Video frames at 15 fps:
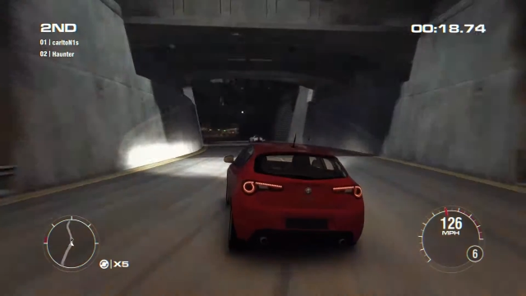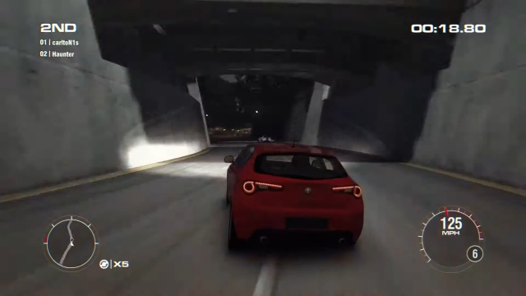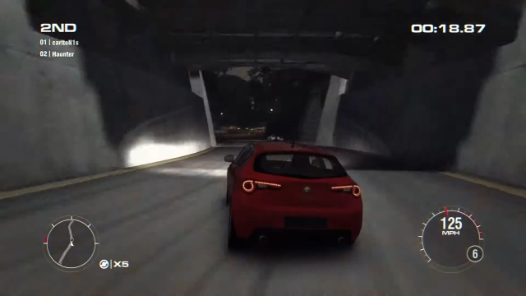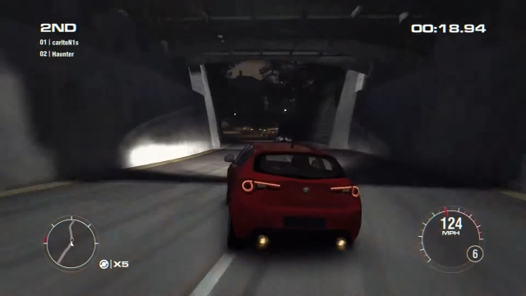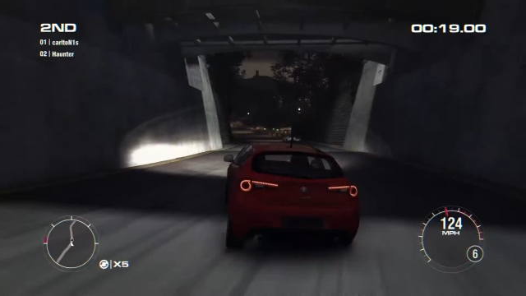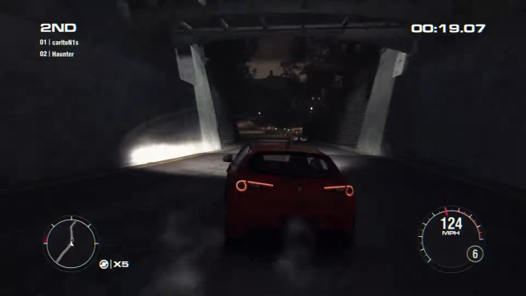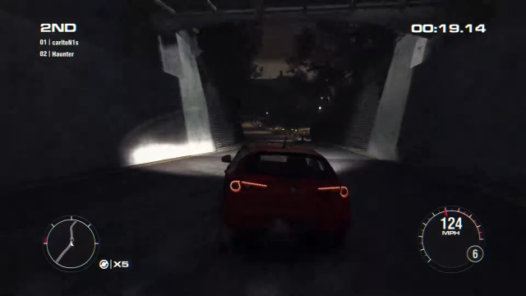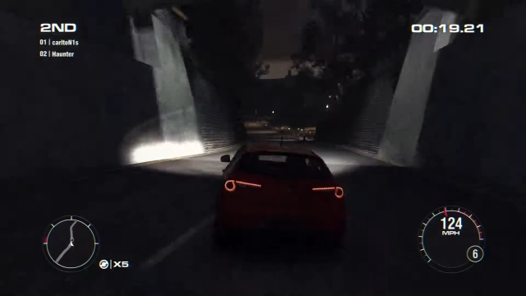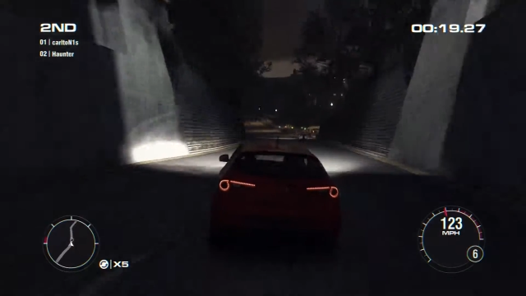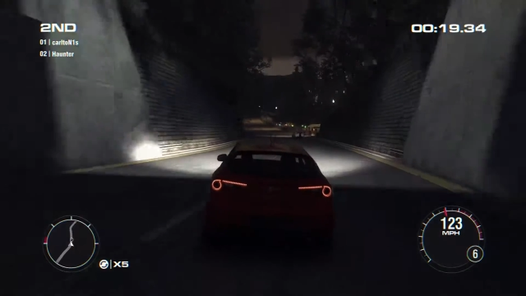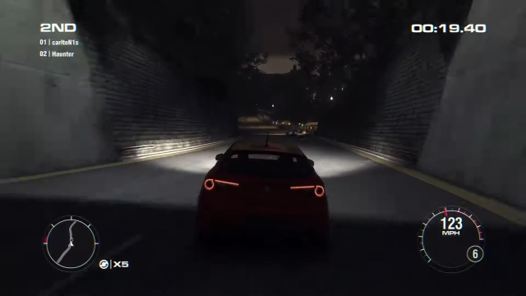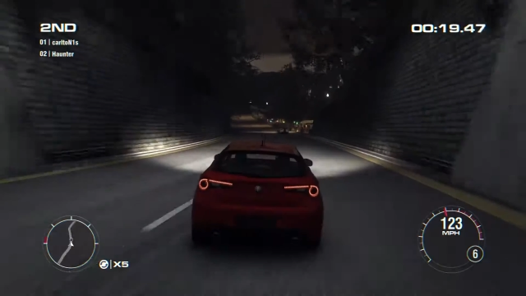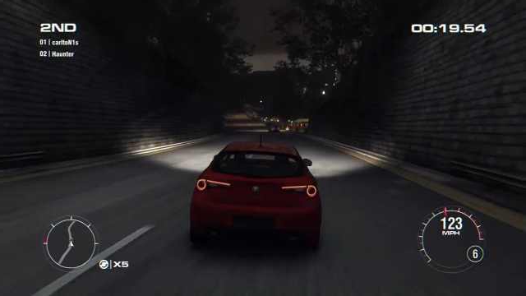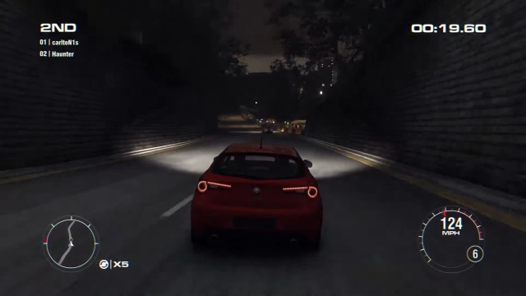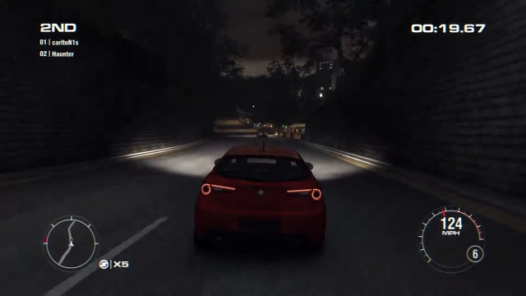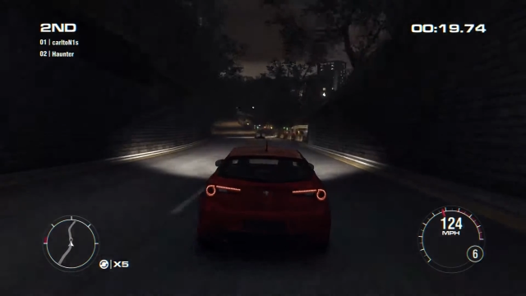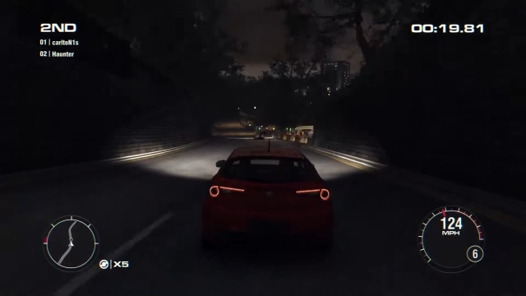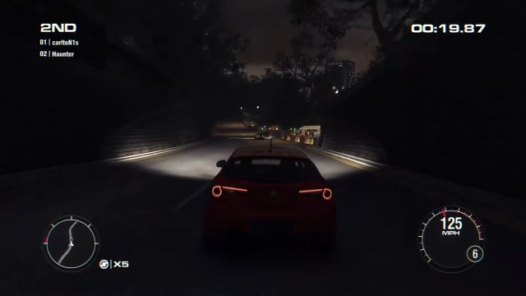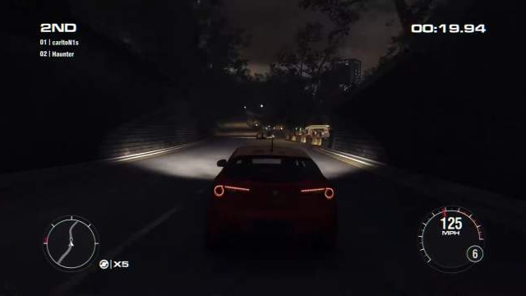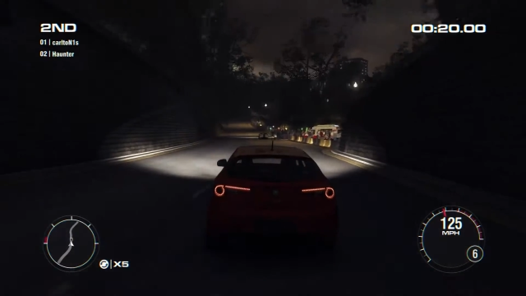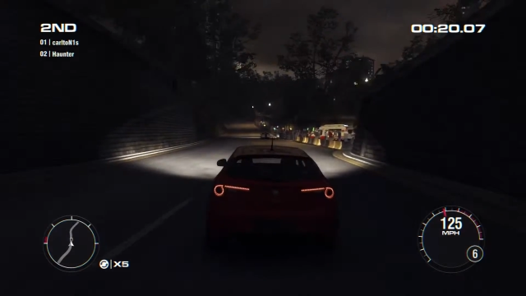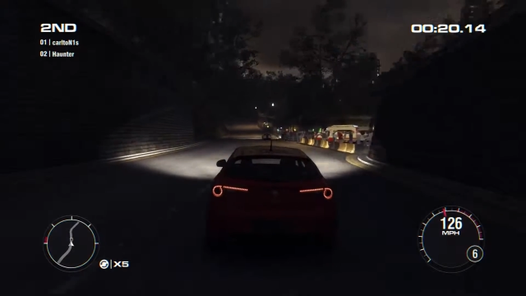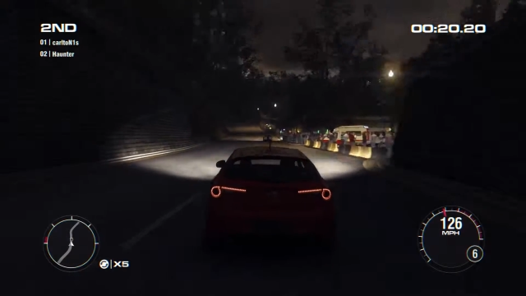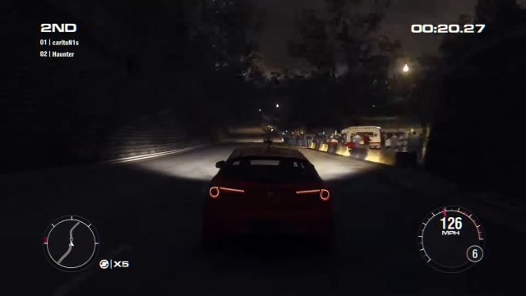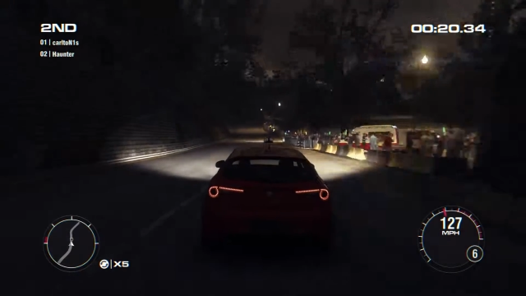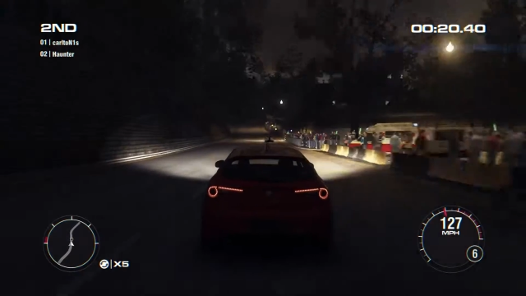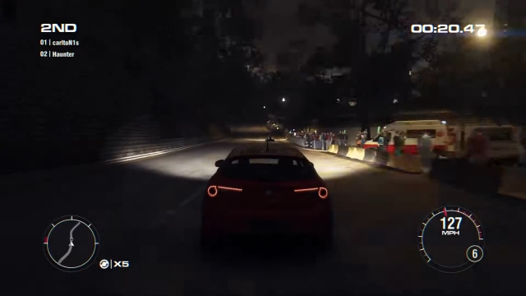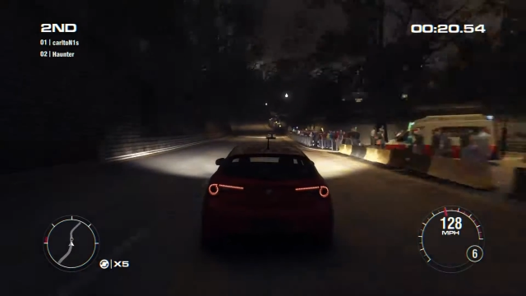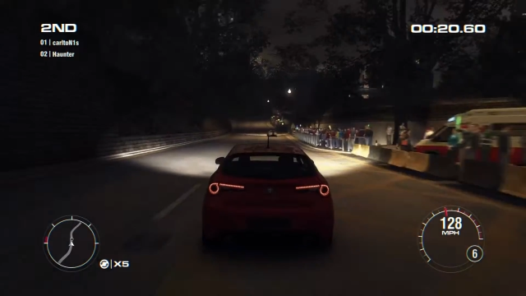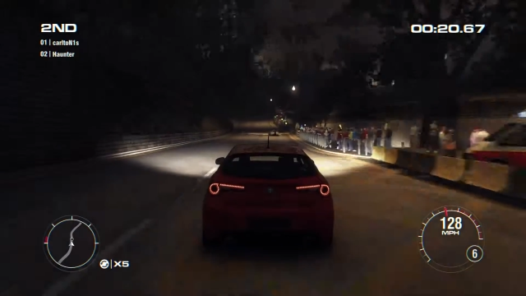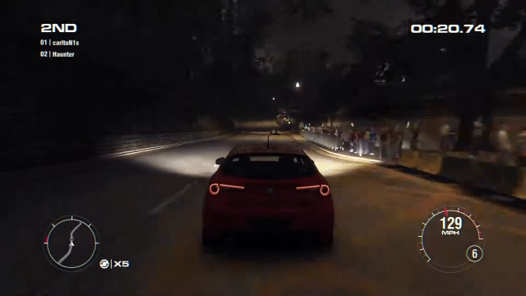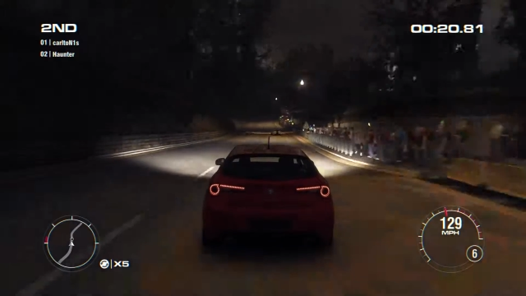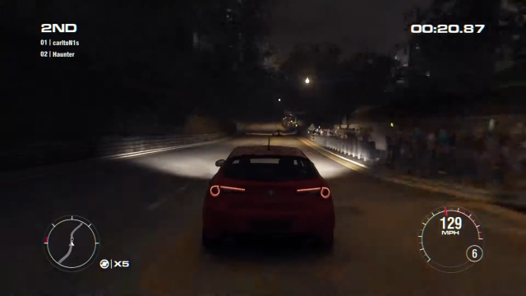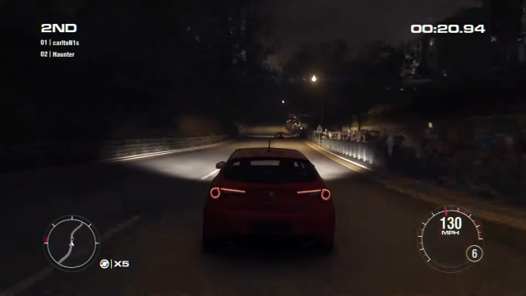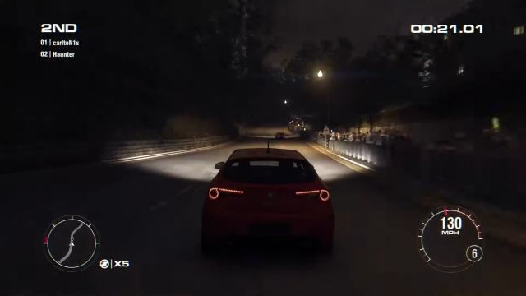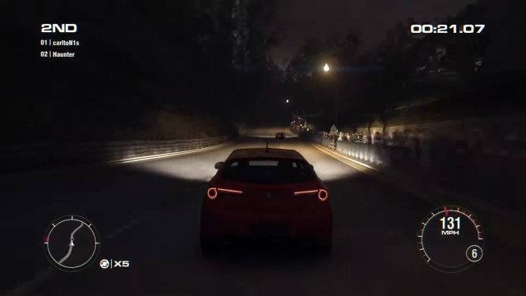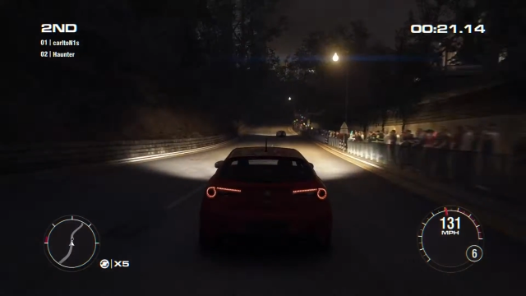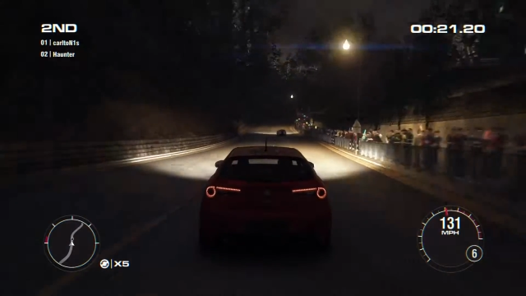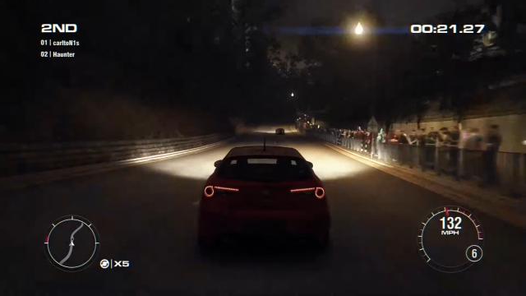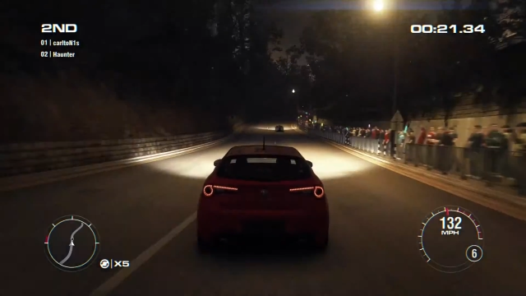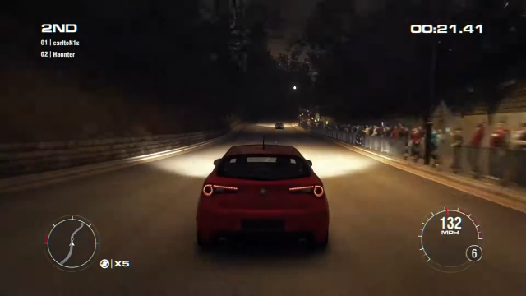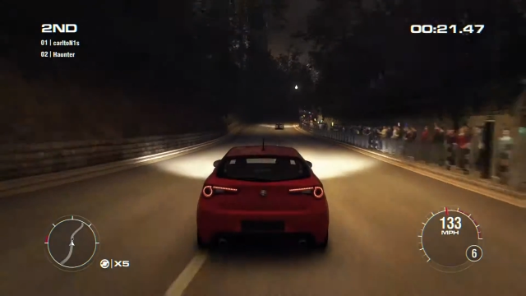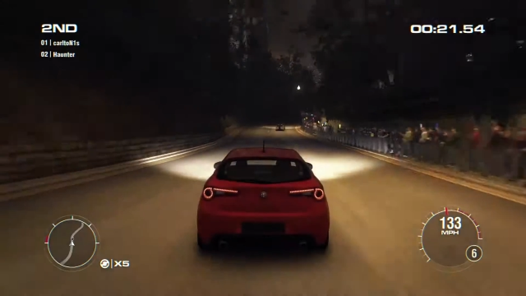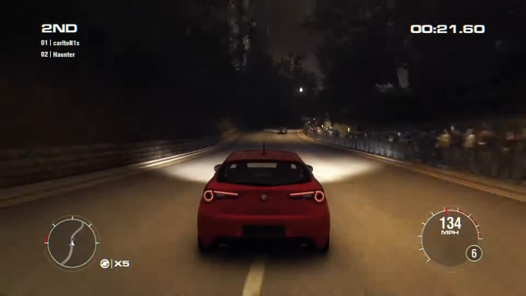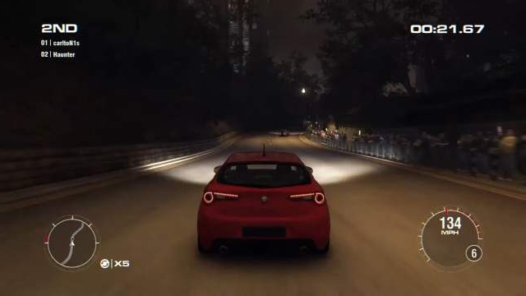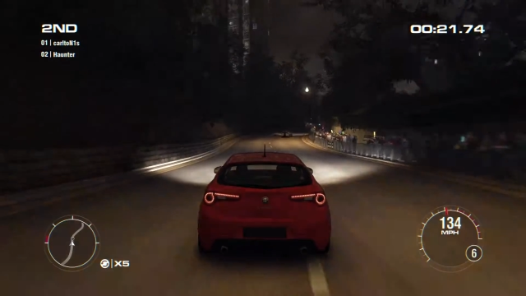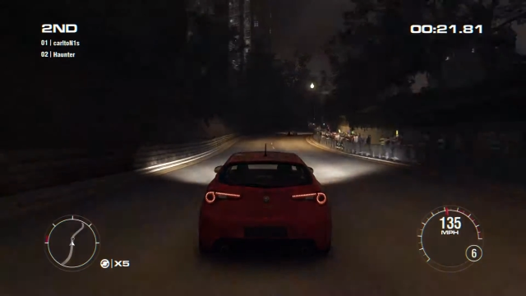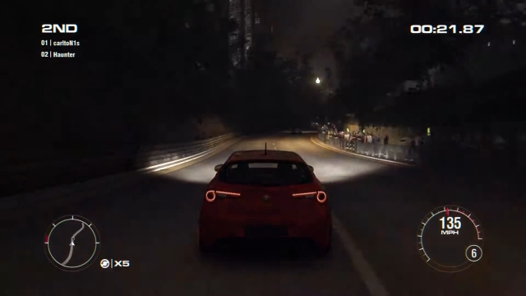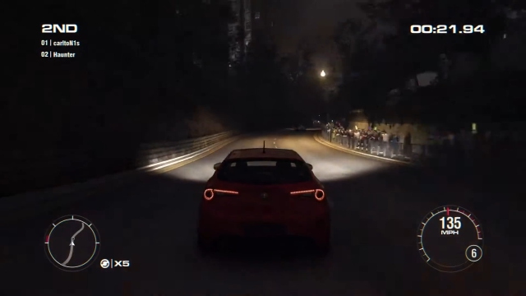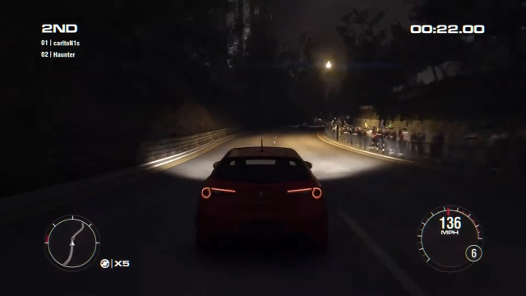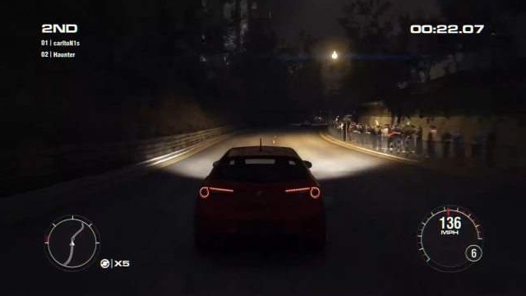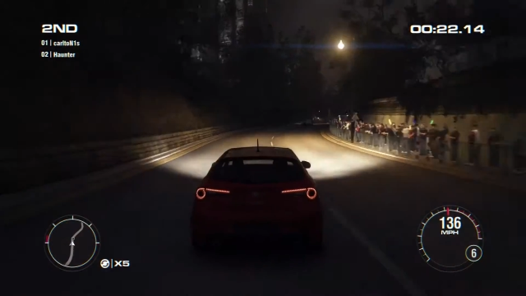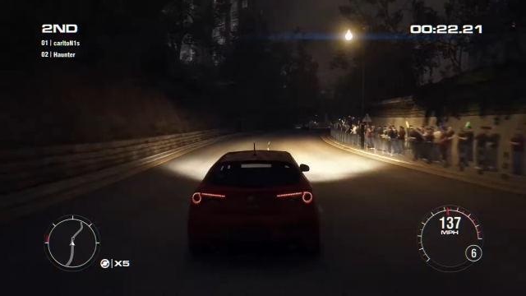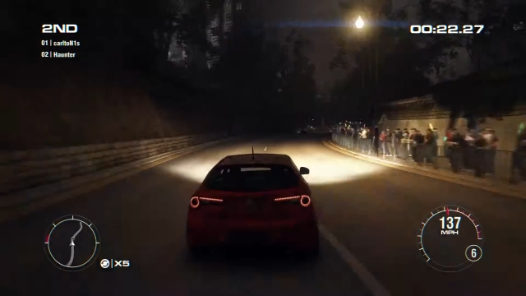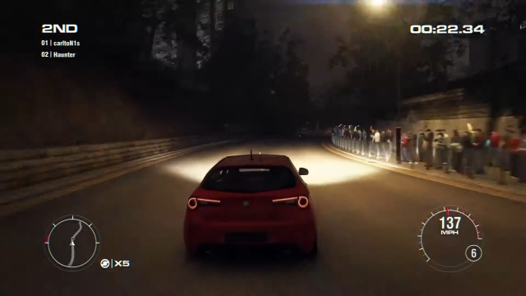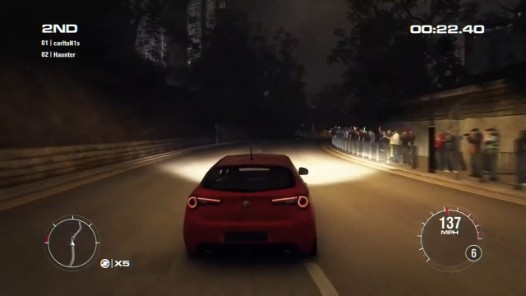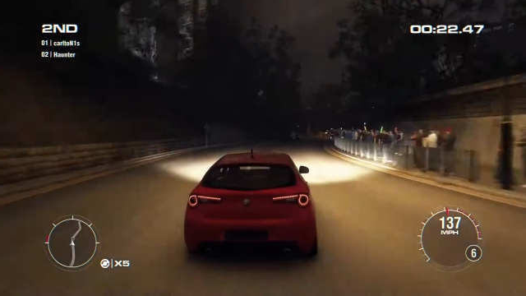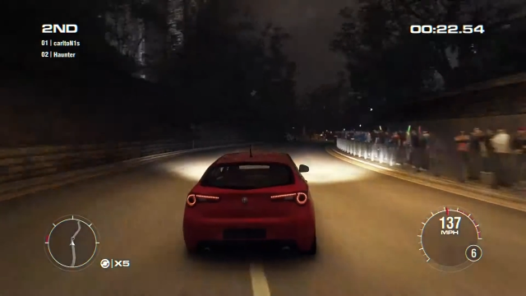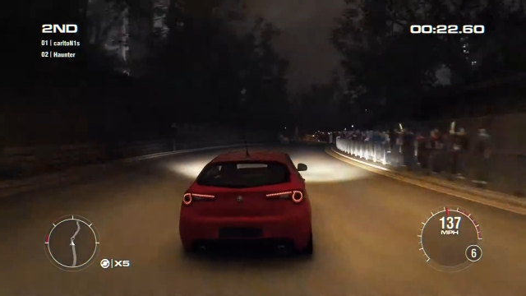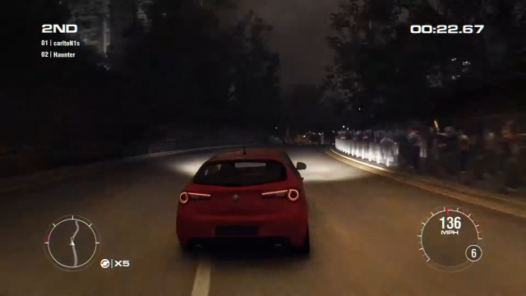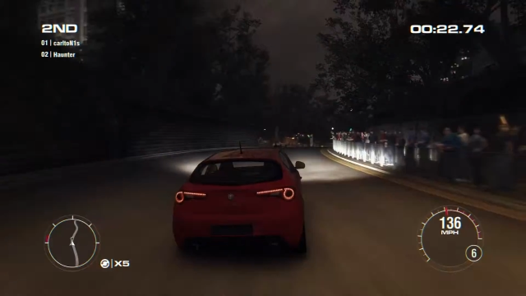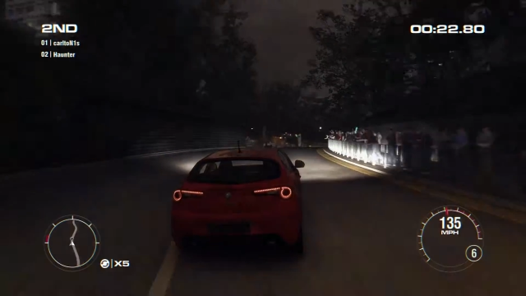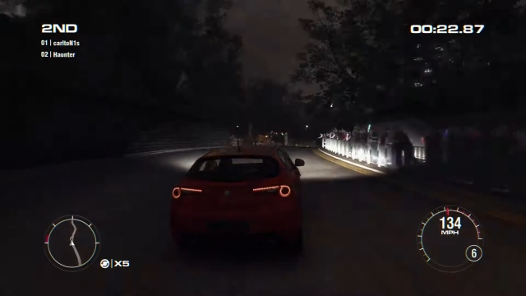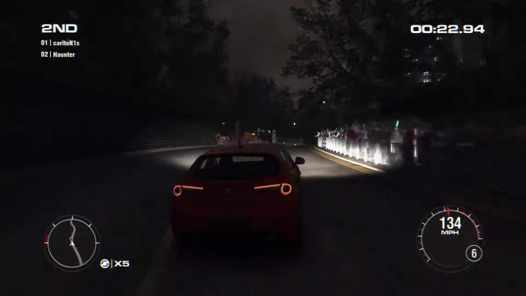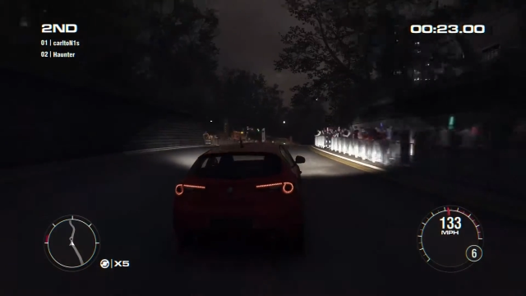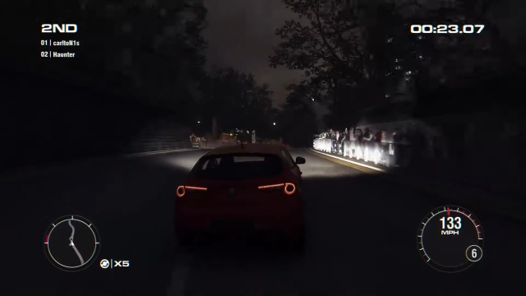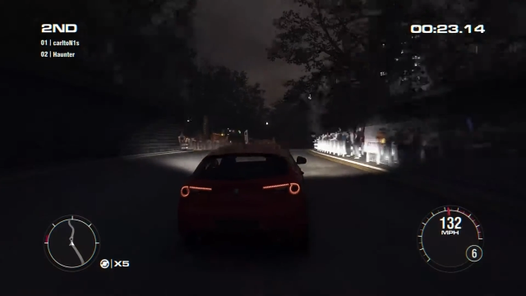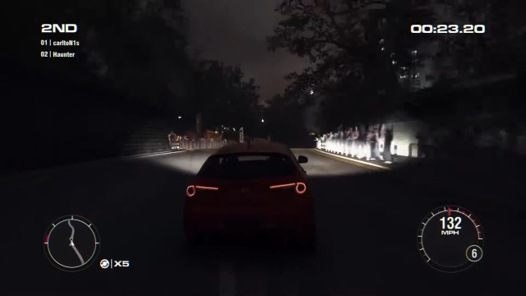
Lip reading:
[unreadable: no face in view]